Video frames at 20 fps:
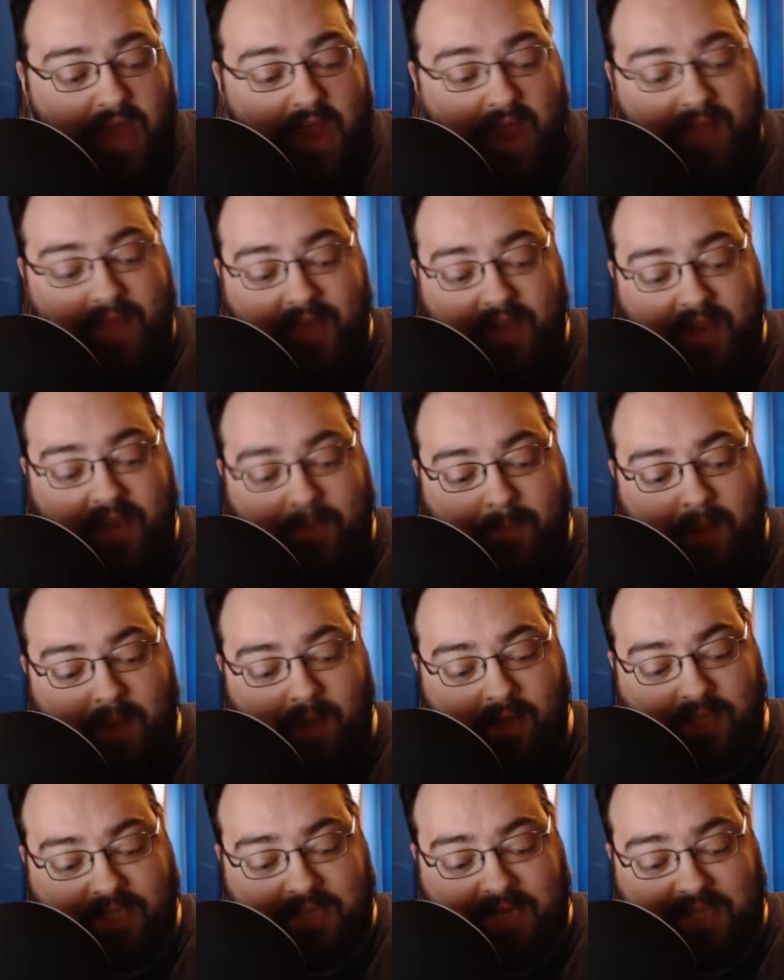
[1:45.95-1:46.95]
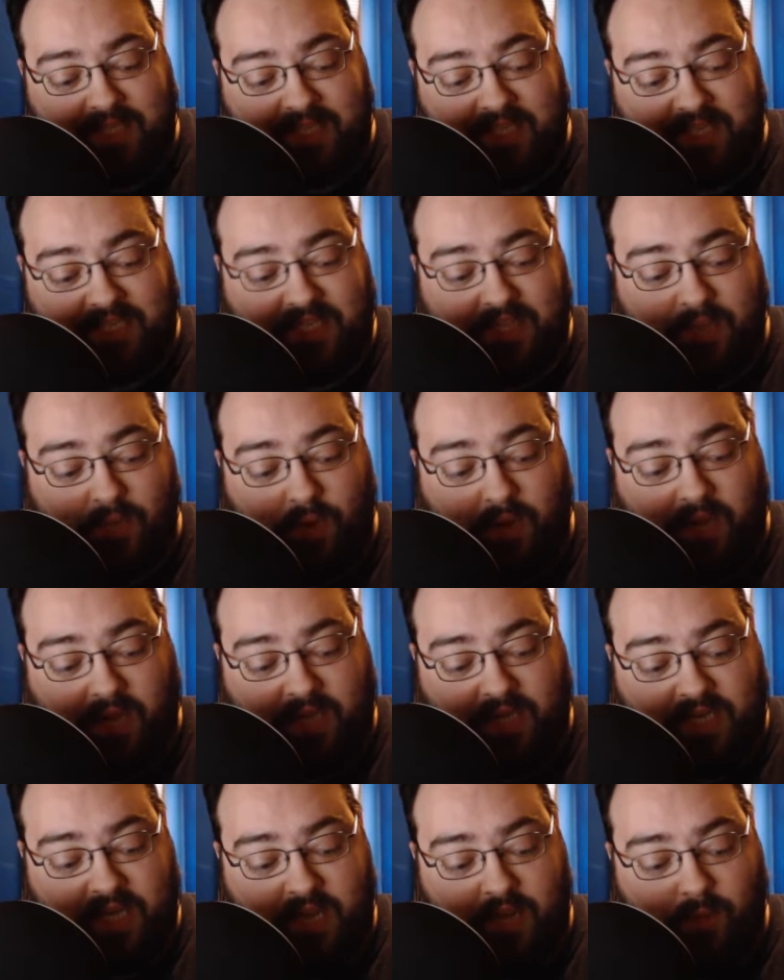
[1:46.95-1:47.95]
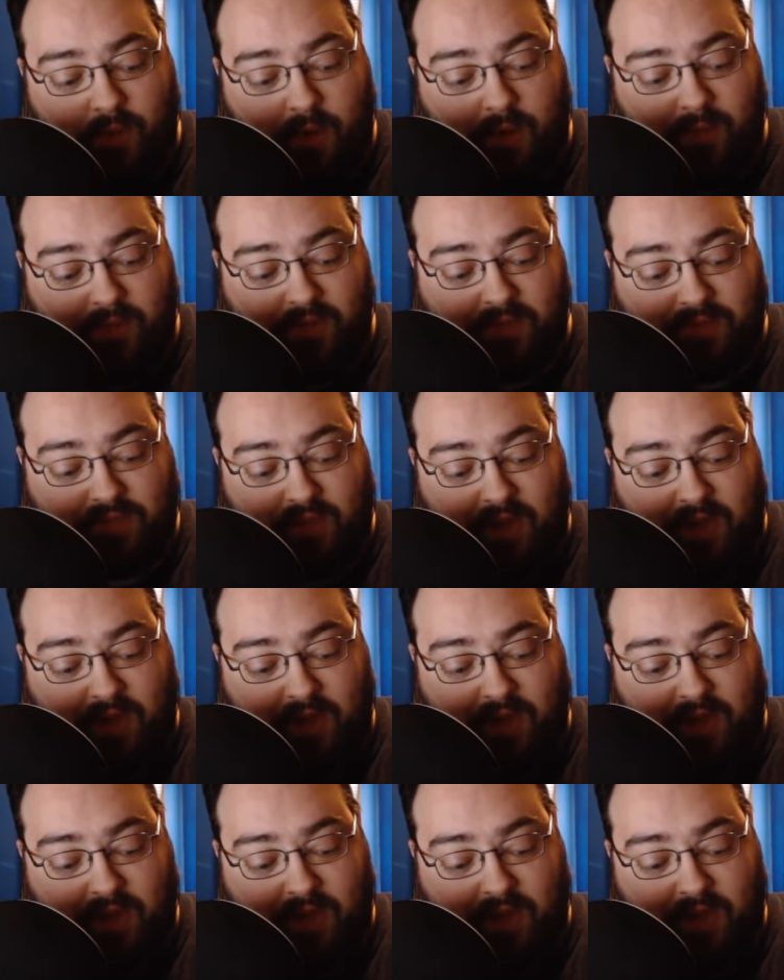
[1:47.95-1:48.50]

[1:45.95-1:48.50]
And they did apologize, and they said they were going to continue on with them,